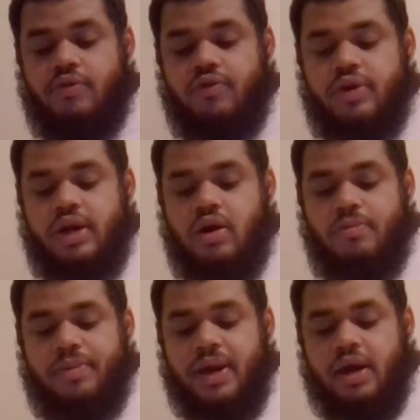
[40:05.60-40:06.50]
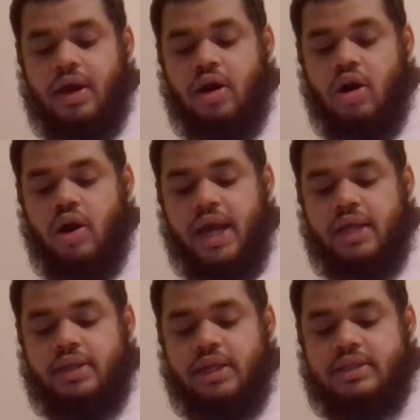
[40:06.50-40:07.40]
Rudy Gobert, Karl
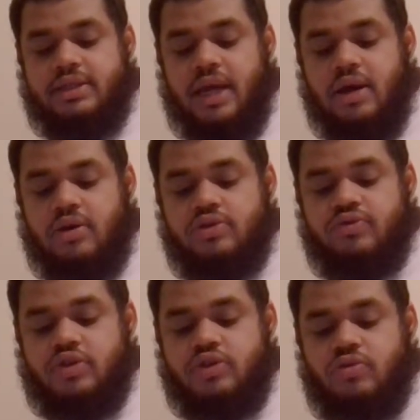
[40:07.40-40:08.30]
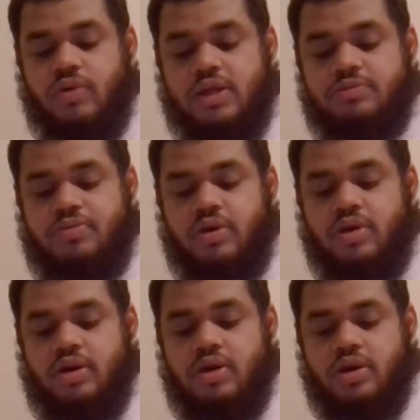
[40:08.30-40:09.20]
Anthony Towns, Russell
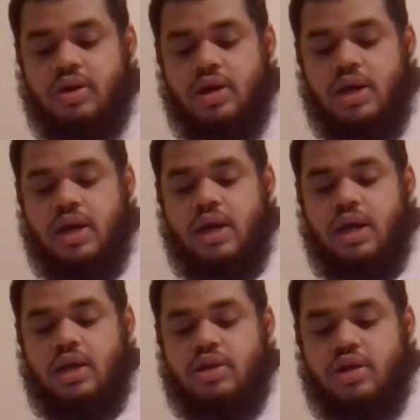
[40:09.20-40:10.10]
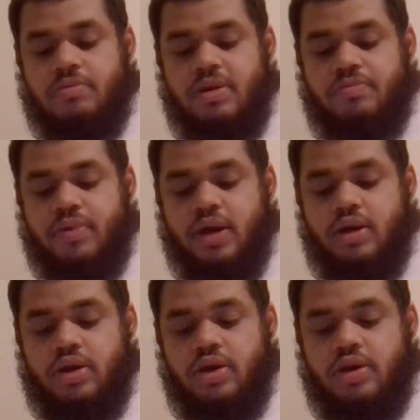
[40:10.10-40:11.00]
Westbrook, Jimmy
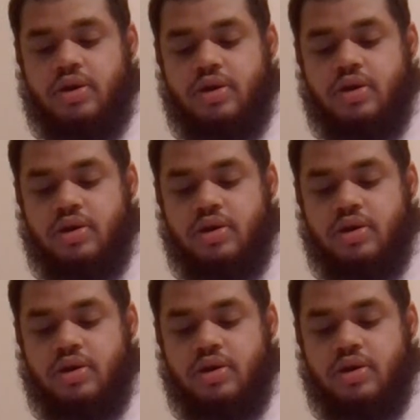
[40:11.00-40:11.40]
Butler.